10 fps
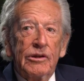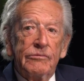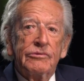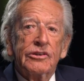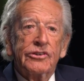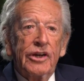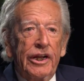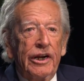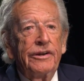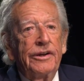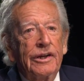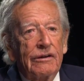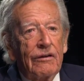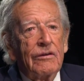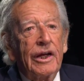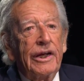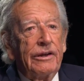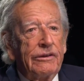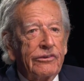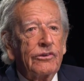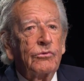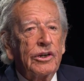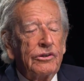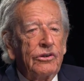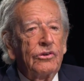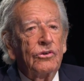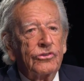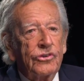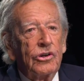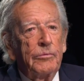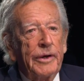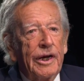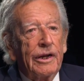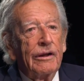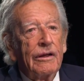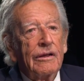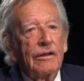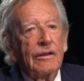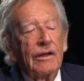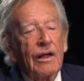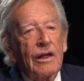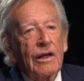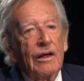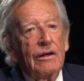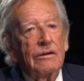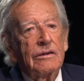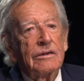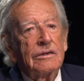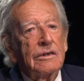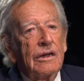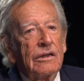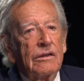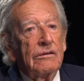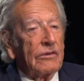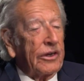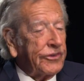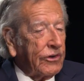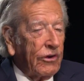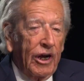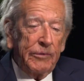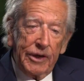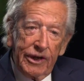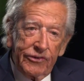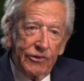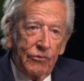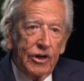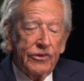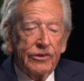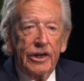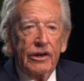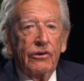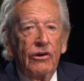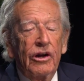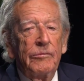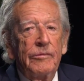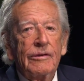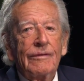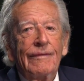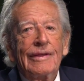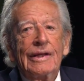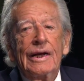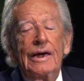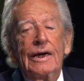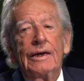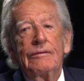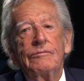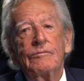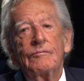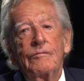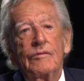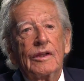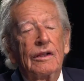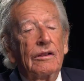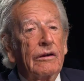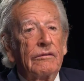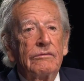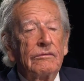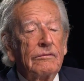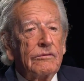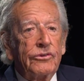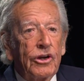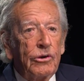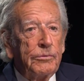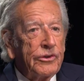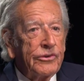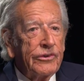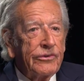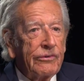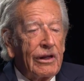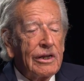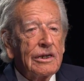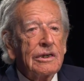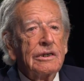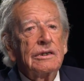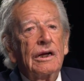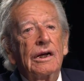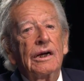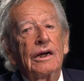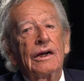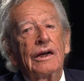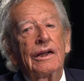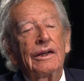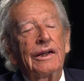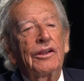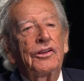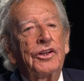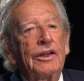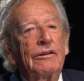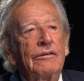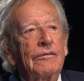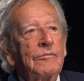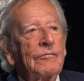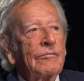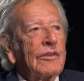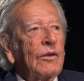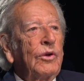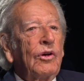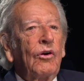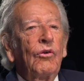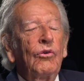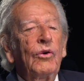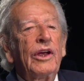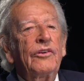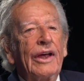of them decided, hey, this is what New York's all about. Lots of crime, yes, it was a lot of crime. A lot of show business. And another thing, we always